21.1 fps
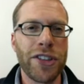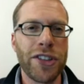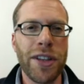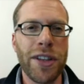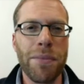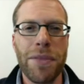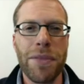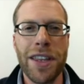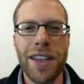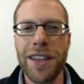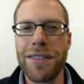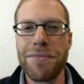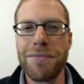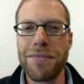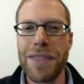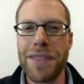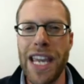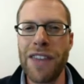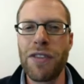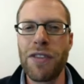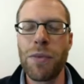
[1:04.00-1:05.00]
something
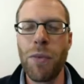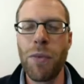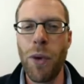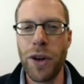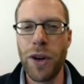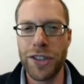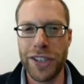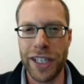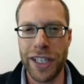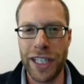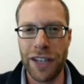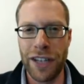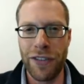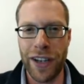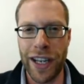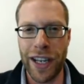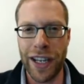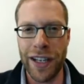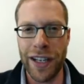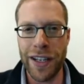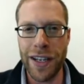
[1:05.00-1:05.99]
even more
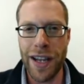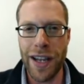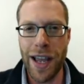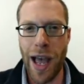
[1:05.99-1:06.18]
significant